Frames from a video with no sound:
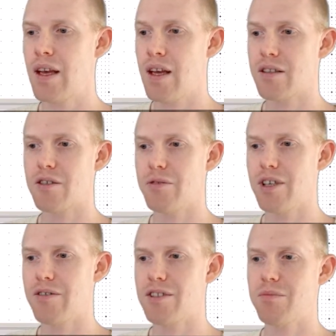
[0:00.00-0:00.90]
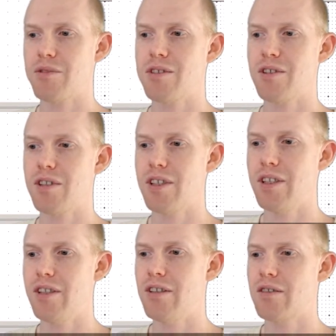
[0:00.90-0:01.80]
So we have a simple circuit
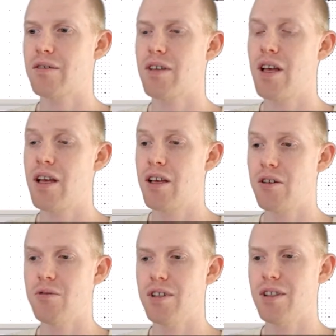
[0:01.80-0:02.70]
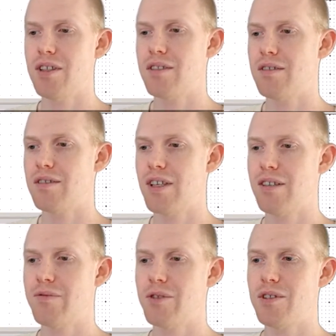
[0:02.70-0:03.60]
here with a
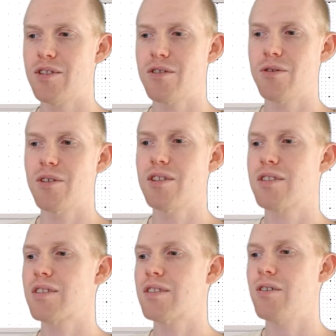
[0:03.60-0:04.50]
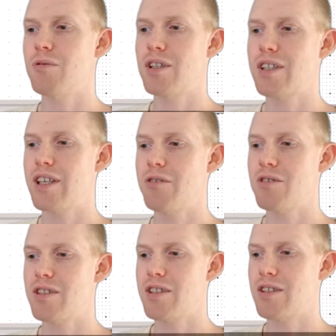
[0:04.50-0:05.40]
10 volt source, a 1K
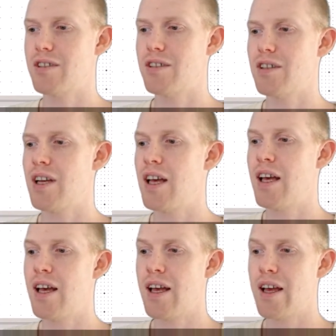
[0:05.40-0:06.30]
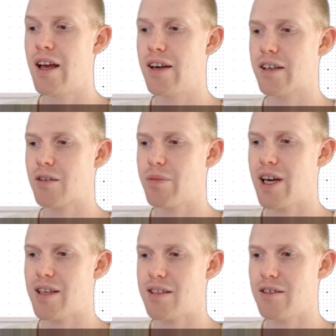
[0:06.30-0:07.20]
resistor, and a
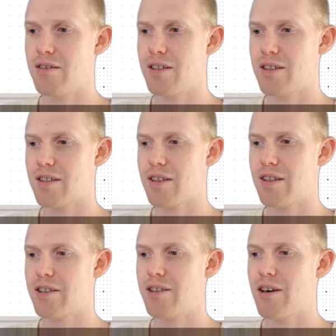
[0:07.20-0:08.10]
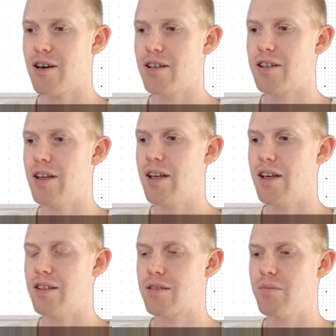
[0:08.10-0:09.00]
capacitor that's going to charge.
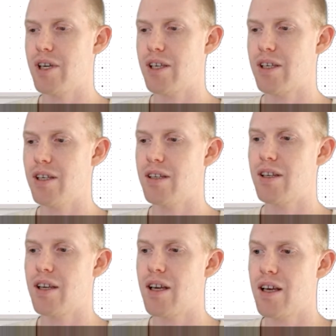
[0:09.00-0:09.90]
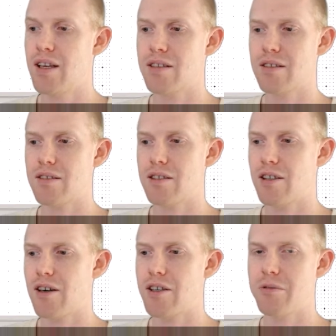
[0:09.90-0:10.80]
And to make it
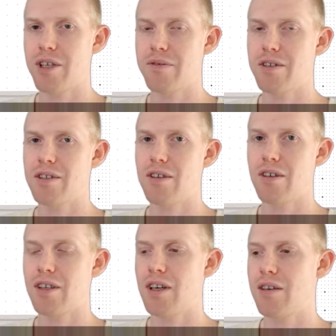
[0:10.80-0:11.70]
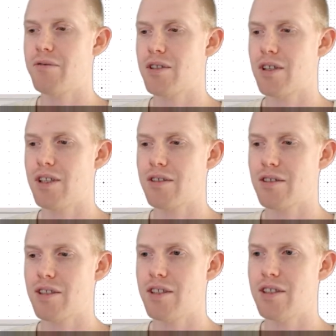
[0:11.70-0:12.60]
charge, we have to start it off with initial
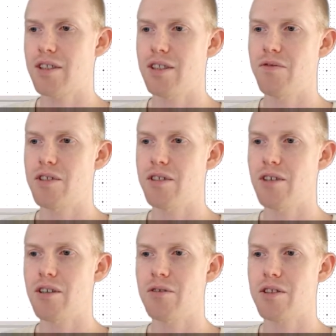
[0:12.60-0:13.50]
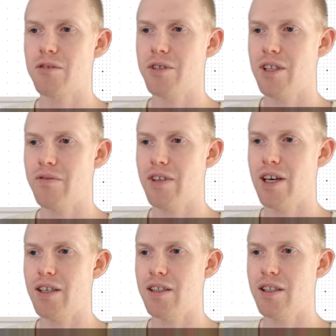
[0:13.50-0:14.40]
condition of zero. So we have
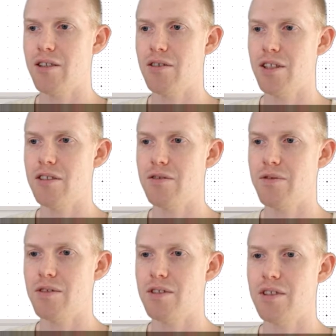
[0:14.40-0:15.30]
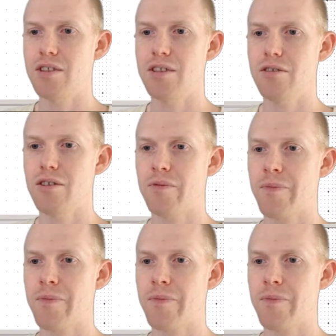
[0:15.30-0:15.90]
that in here, initial voltage zero.